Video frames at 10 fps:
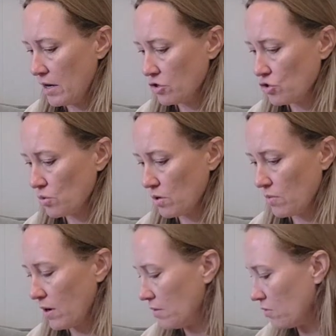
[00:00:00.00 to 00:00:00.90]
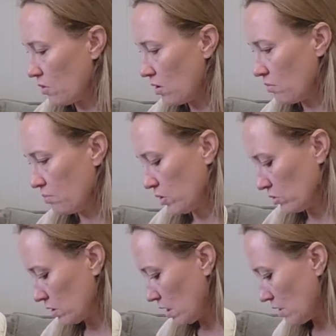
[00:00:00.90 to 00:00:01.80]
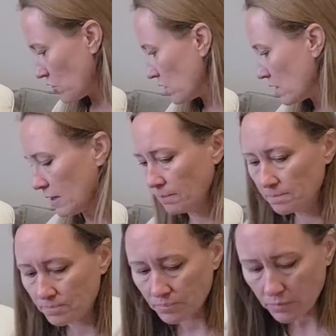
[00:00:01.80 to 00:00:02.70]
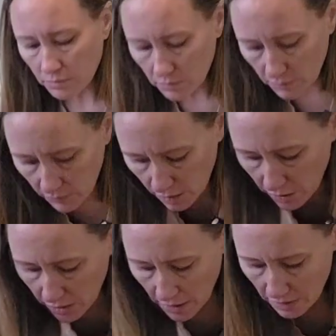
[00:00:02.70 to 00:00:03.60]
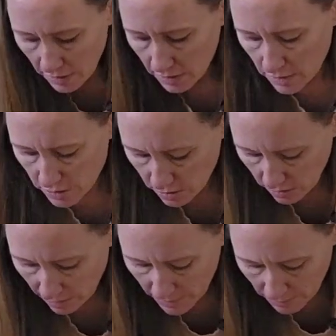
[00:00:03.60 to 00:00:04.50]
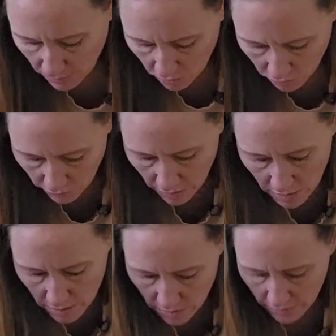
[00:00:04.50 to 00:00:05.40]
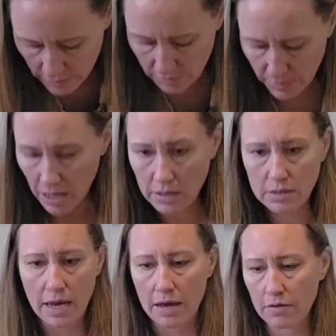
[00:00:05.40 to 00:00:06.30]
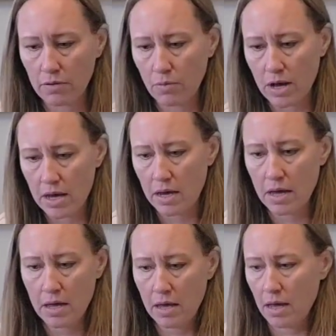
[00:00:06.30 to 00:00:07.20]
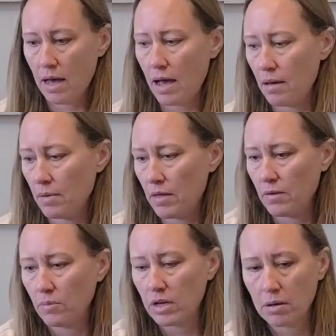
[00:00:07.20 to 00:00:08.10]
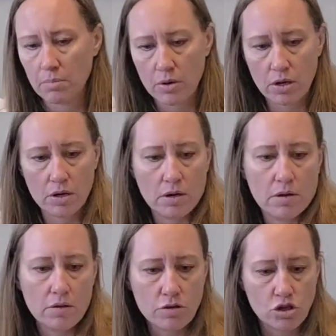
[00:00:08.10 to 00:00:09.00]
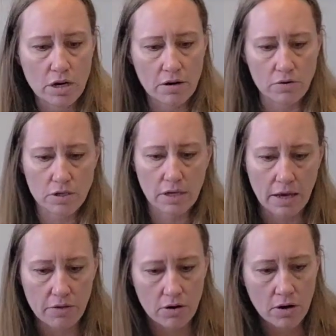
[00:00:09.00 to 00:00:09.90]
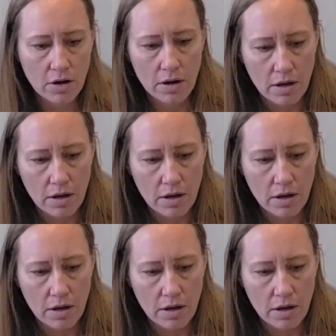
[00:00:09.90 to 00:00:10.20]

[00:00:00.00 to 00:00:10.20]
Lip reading: and a shorter one, or bolt, I should say. Okay, so let me move this box out of the way, and then we can put the chair together.